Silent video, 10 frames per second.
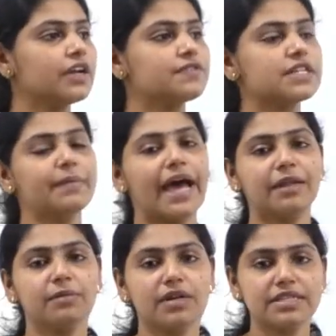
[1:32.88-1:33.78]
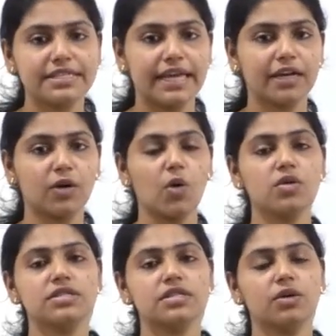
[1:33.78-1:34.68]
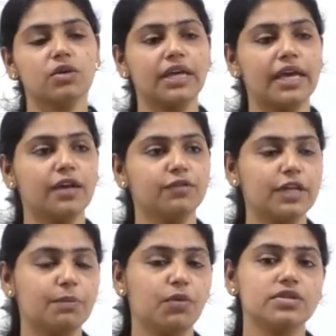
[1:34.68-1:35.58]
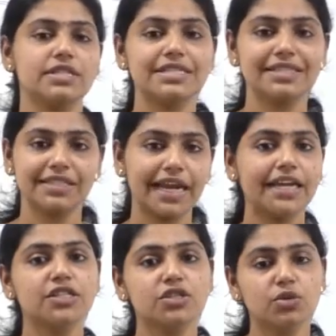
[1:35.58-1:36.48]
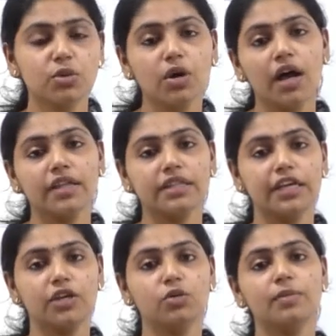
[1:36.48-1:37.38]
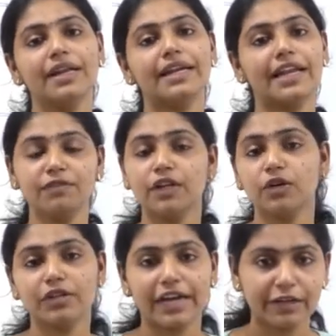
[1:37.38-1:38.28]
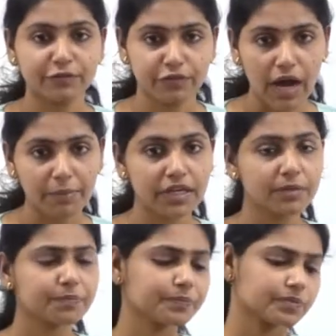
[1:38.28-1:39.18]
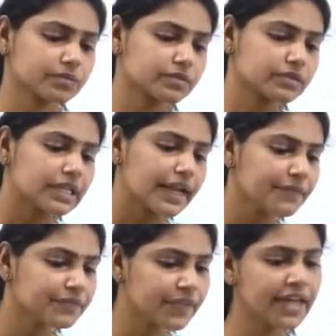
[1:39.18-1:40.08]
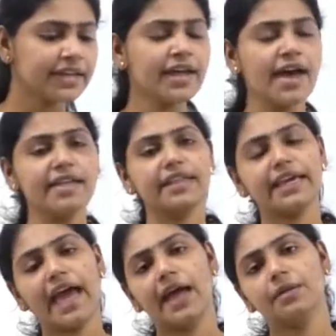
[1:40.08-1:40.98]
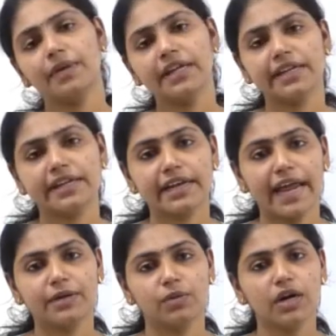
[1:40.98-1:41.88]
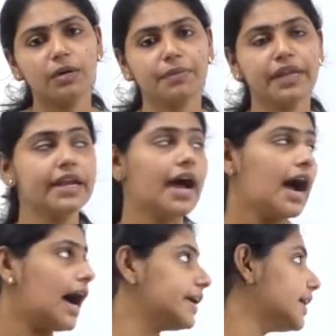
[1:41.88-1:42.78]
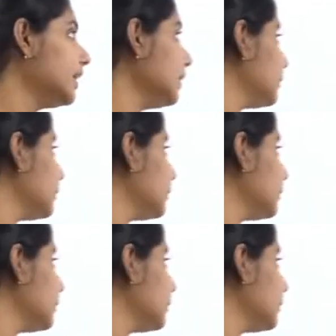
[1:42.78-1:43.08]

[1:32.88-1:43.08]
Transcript: if some animals they cause or they if they poses threat to the human livelihood like farming then they can be declared vermin under